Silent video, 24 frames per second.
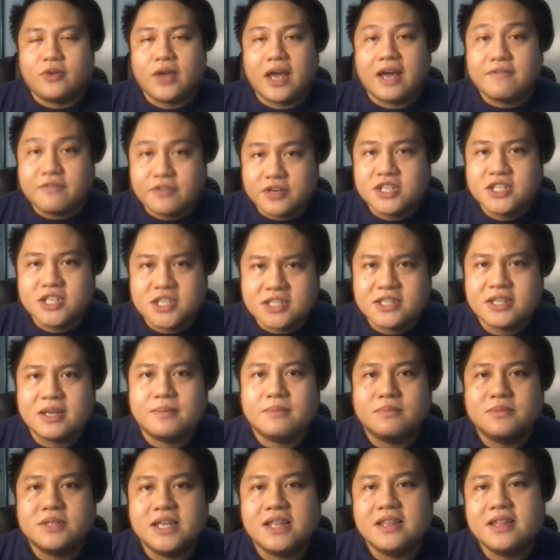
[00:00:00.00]
Sorry, you have three
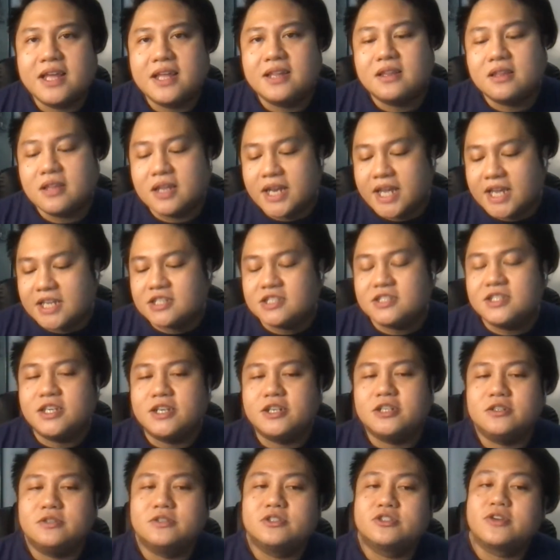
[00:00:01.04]
systems, and then the
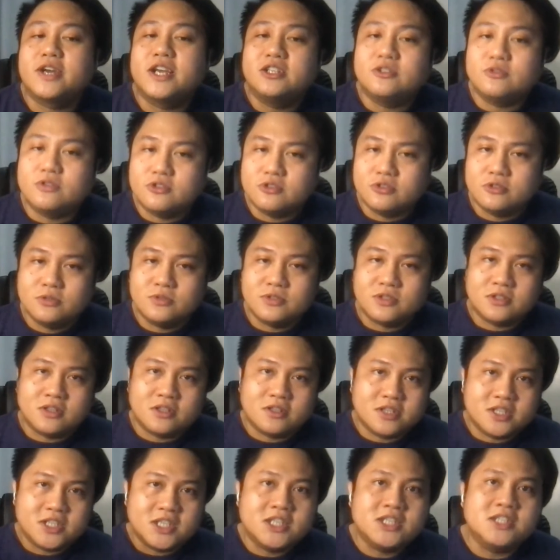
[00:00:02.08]
next year you're trying to
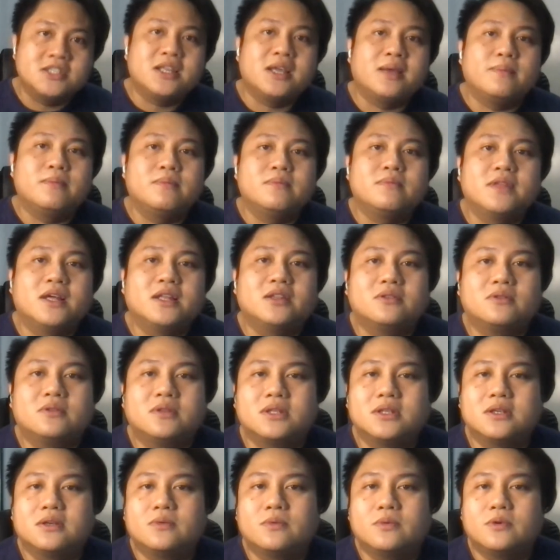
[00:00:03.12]
introduce another system
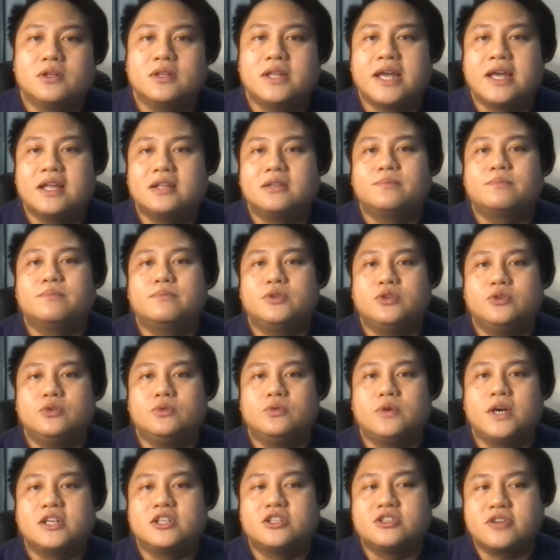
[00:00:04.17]
that would help
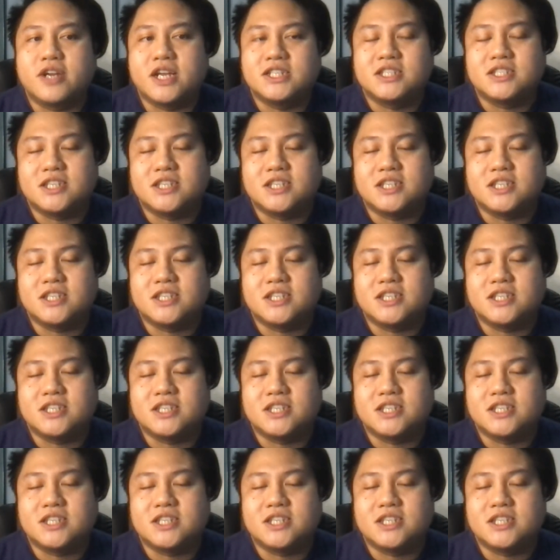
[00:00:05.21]
you